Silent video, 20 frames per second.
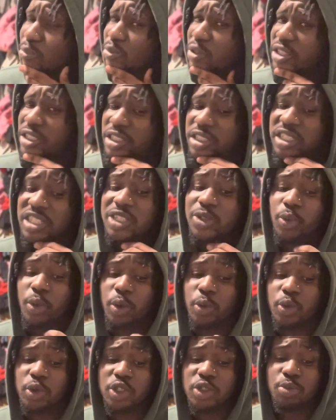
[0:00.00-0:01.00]
This
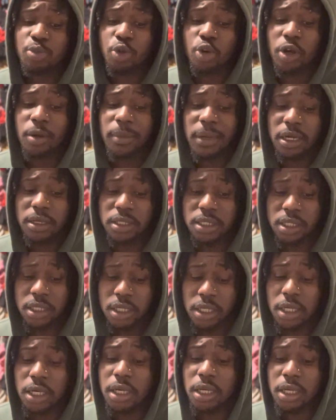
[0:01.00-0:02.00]
one was more about
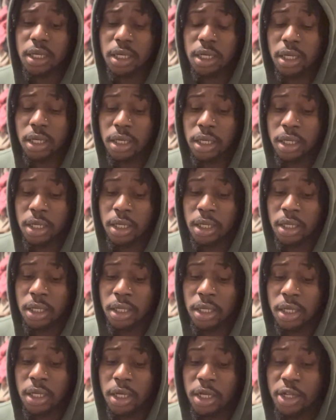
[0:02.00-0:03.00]
the
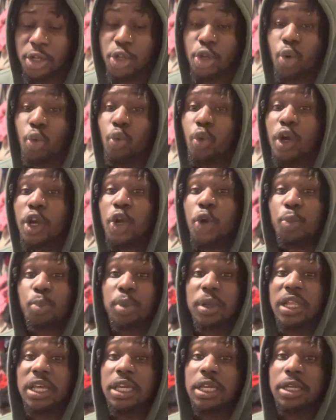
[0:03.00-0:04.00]

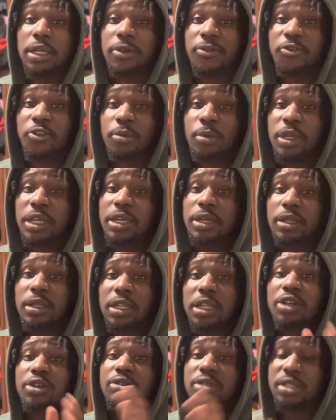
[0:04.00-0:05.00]
wordplay, you feel me?
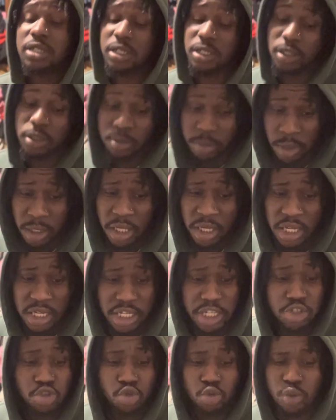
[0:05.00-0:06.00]
Lyricism.
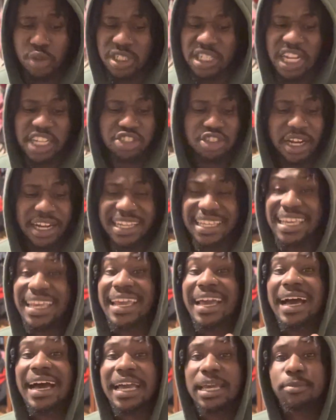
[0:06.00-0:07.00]
This one was not trying to get
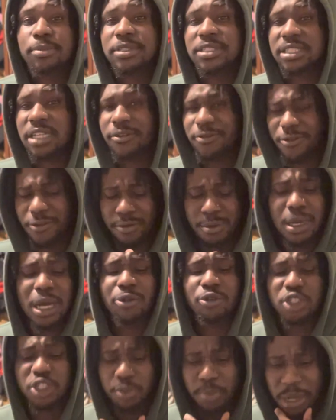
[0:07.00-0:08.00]
hype and stuff, you feel me? I
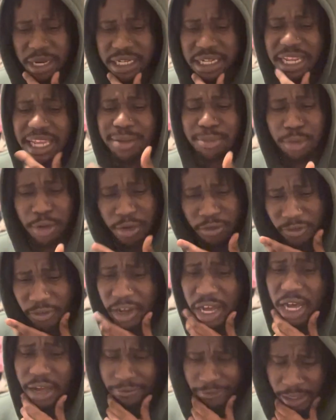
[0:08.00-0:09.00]
respect it.
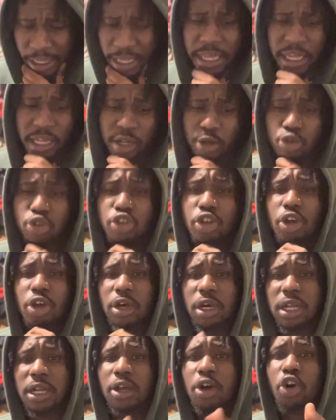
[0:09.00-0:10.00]
8.5. It was a
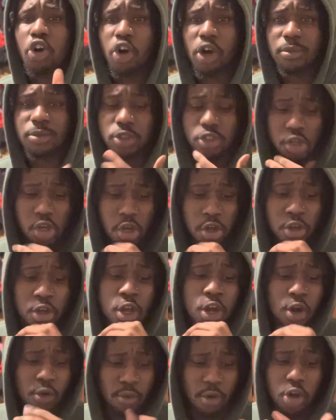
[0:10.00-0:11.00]
good calm song.
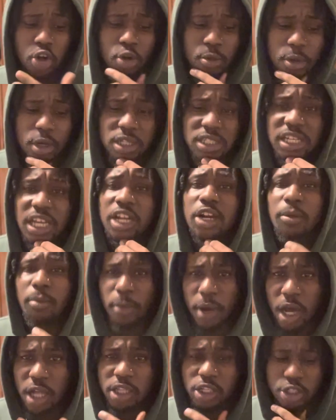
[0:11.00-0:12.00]
Rondomontana,
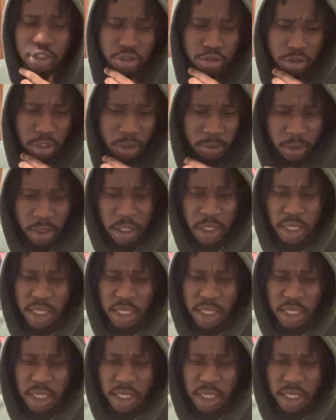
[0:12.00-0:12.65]
Molly Strip.